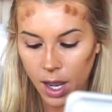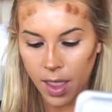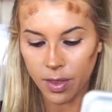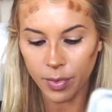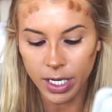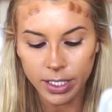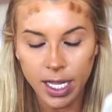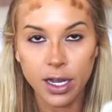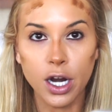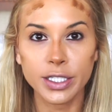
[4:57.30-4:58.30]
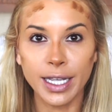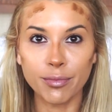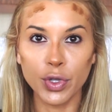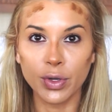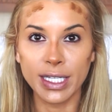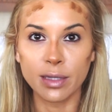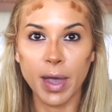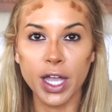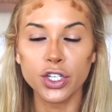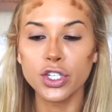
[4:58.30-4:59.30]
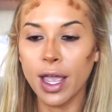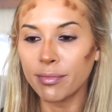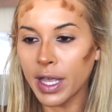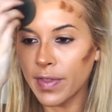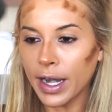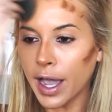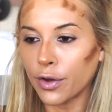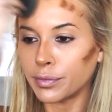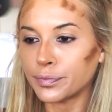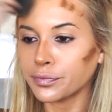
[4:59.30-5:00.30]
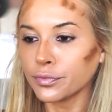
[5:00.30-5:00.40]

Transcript: And then we're going to take our damp beauty sponge and blend that out.